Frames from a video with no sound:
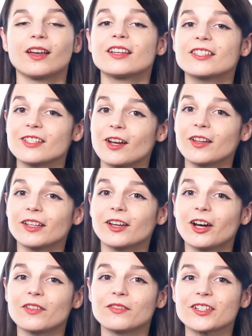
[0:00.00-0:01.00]
Starting a
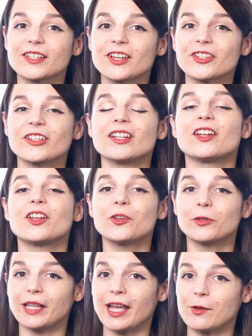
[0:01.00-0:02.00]
conversation in a
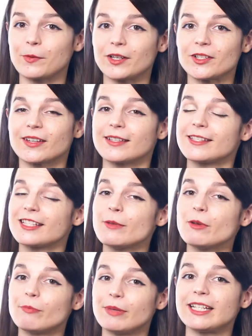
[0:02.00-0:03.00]
new language can seem
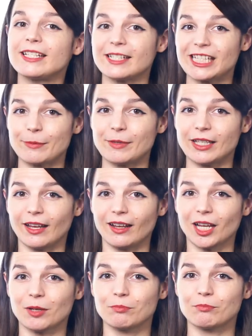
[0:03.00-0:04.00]
a bit
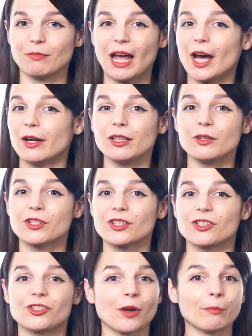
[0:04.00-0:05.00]
intimidating. How do you
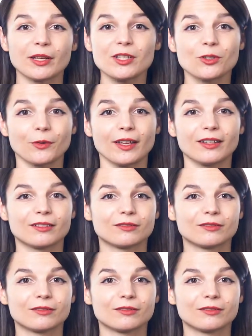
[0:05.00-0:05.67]
just jump into it?